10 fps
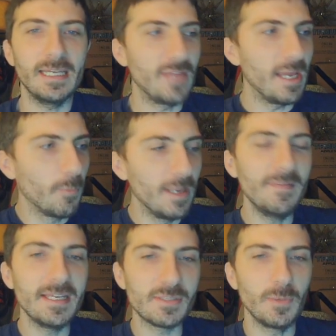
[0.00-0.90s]
if they win
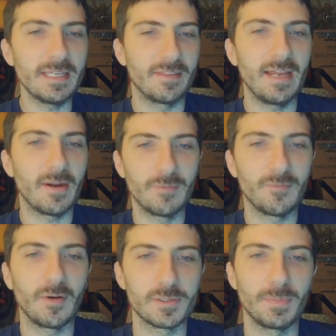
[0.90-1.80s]
this week, they are in
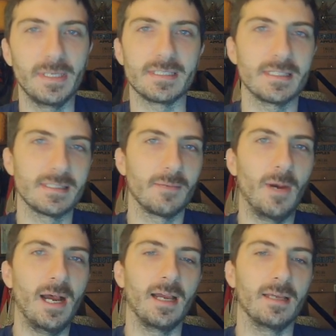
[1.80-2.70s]
first place. It's like,
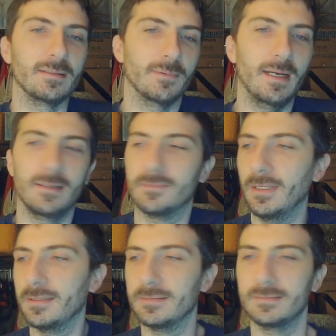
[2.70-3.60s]
why?
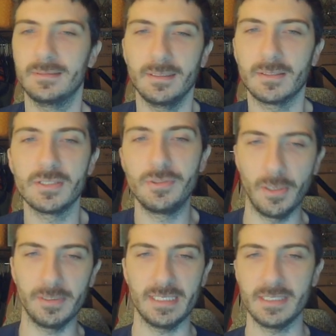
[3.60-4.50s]
Because you know
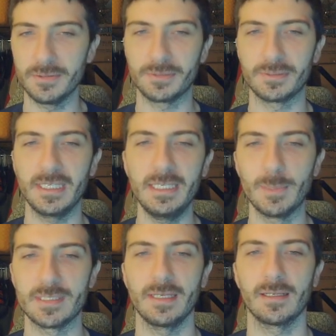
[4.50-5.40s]
what that tells your team?
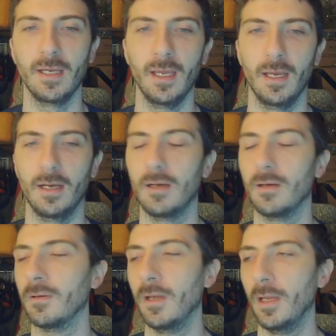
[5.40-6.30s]
It's like,
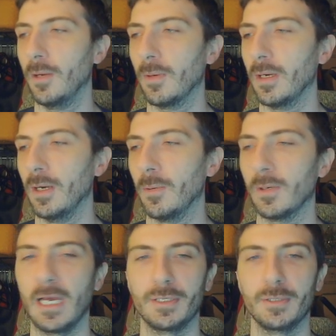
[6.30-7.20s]
oh, we're
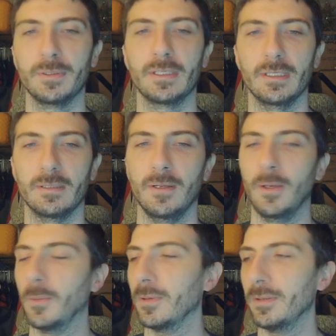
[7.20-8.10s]
not doing good.
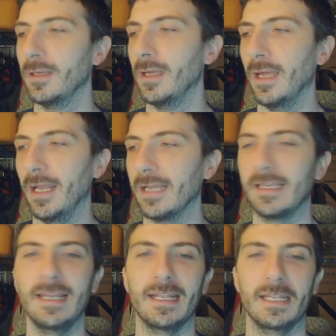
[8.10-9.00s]
We're doing, and I
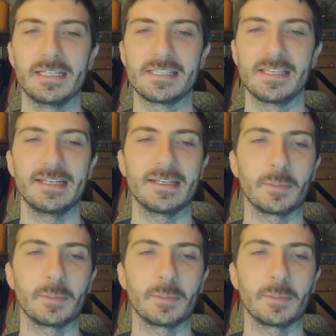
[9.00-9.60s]
get it. It's like,